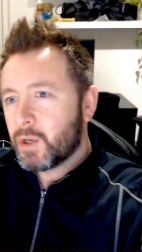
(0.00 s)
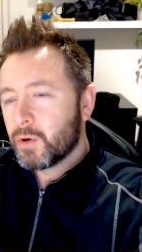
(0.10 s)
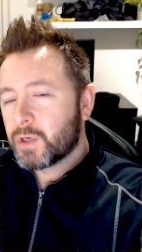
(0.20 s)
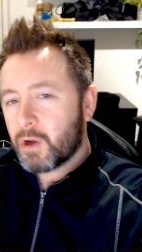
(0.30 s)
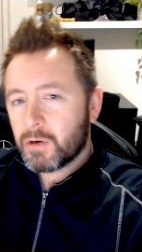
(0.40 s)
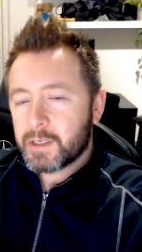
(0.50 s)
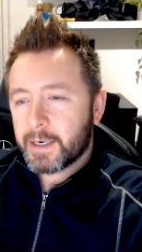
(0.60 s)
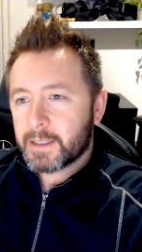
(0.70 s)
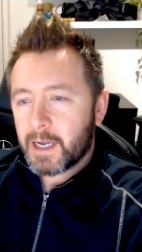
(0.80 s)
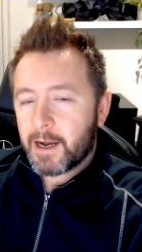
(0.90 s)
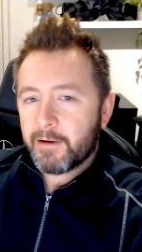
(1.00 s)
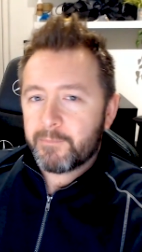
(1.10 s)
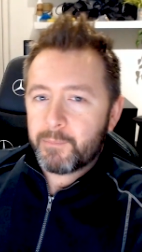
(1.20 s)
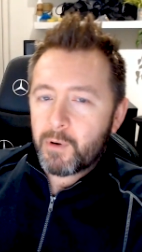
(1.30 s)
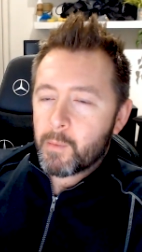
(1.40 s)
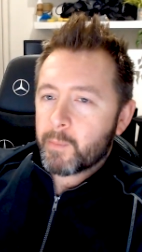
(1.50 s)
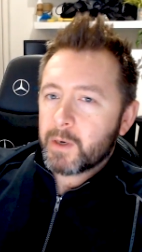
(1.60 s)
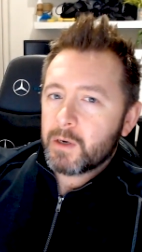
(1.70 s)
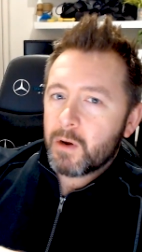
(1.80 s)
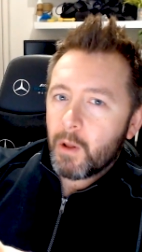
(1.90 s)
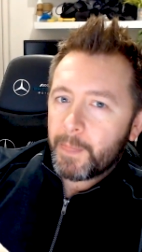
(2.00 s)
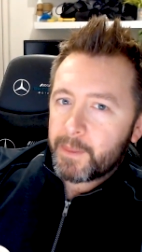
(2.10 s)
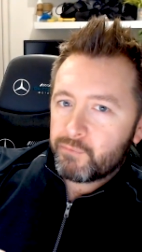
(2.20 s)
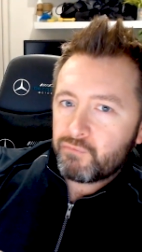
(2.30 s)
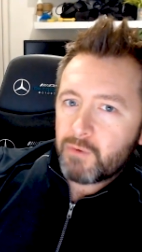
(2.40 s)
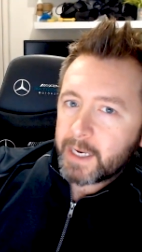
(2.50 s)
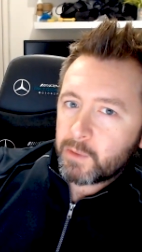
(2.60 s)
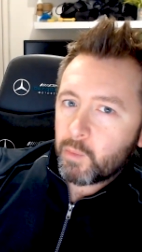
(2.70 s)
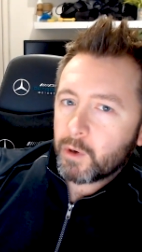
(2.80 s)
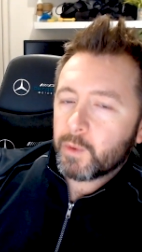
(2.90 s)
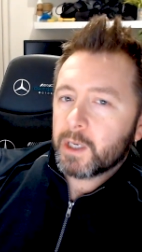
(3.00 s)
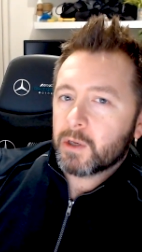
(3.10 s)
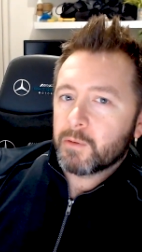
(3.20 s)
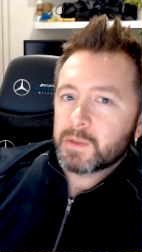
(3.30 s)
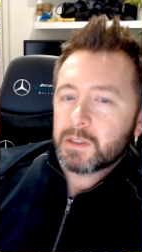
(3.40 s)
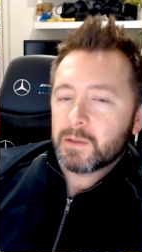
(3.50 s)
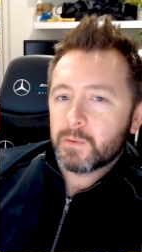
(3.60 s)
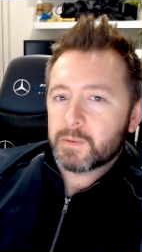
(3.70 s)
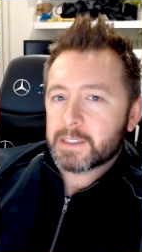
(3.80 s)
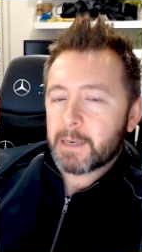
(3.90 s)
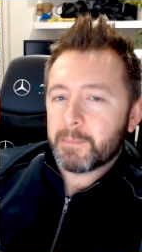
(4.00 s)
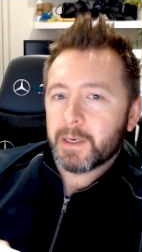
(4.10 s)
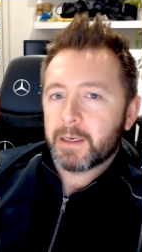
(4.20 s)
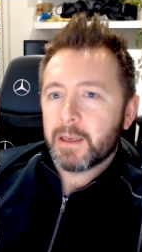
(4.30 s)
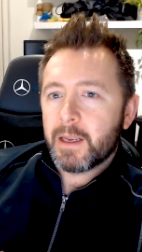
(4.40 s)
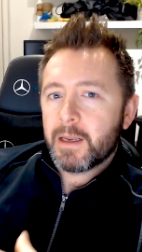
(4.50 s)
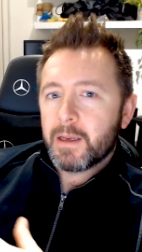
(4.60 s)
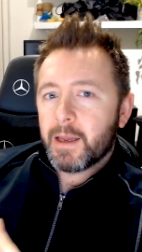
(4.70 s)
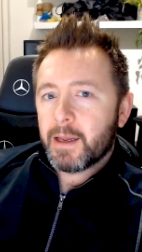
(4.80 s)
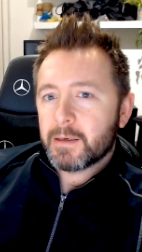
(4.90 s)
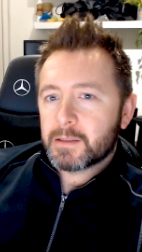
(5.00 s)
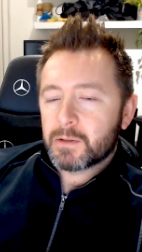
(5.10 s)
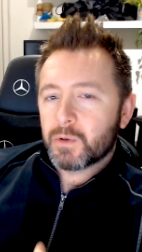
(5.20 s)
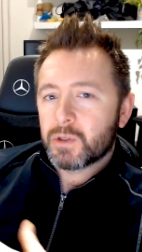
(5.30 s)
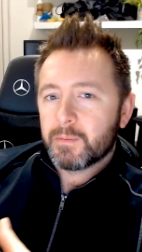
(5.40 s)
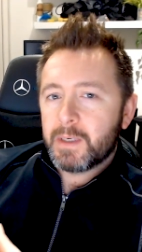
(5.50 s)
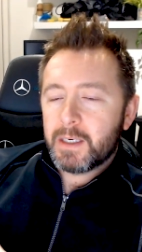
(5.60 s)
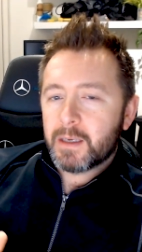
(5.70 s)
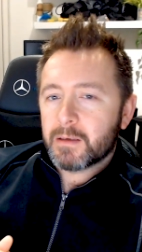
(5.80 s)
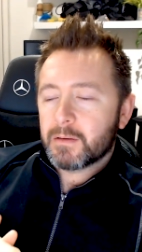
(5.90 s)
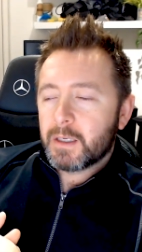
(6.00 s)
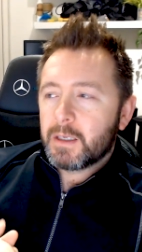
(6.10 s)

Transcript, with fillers: good contact to have, probably not the right one when it comes to sampling social media.